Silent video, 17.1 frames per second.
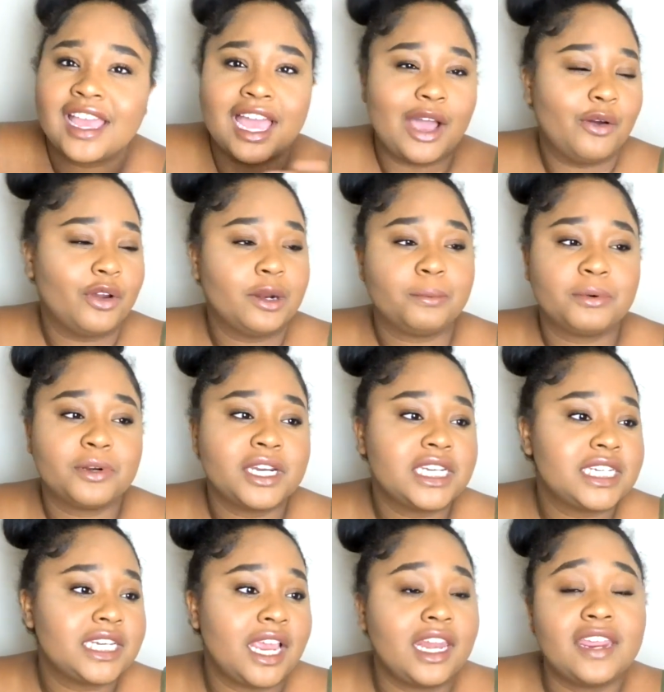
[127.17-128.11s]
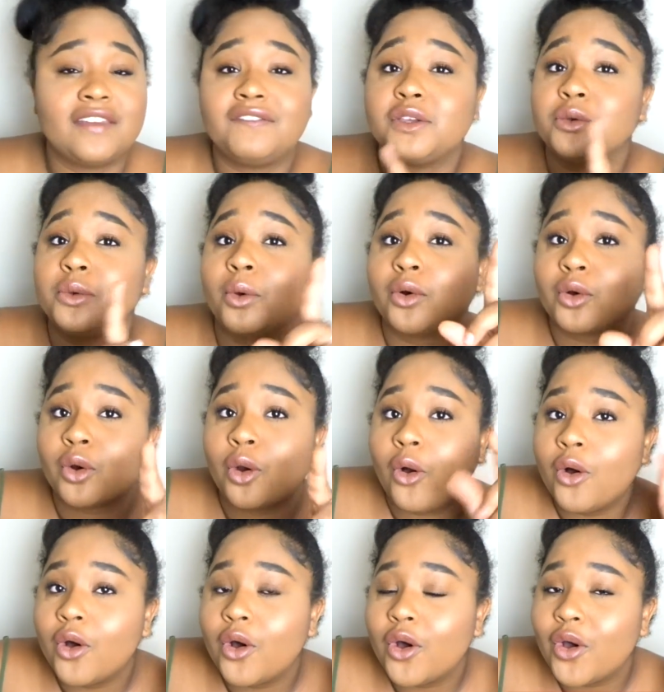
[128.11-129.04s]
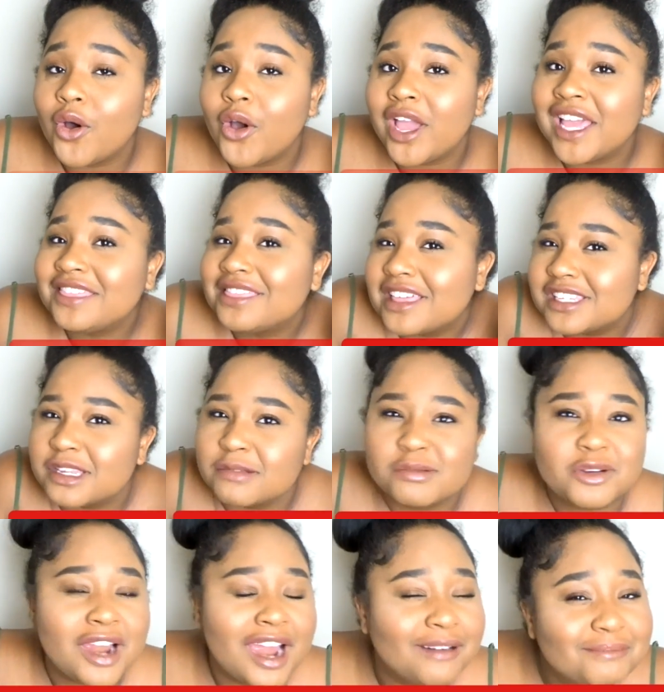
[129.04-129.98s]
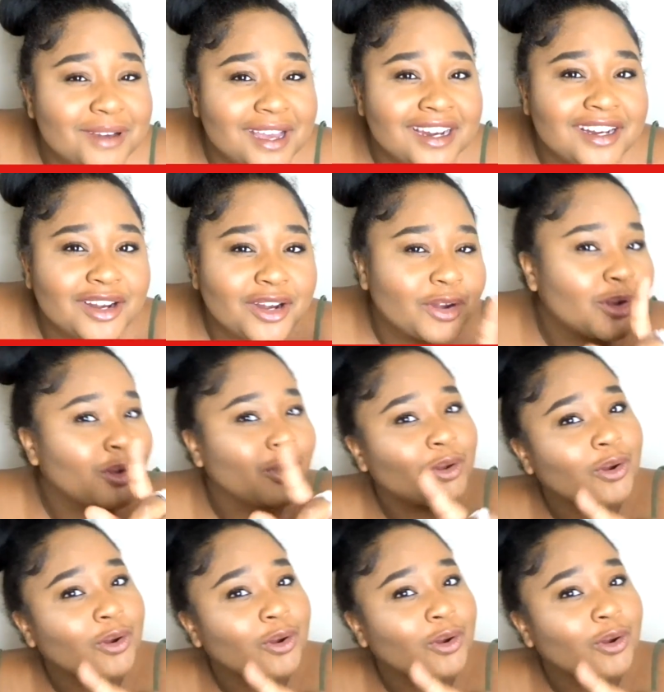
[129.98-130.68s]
I would appreciate if you hit that subscribe button,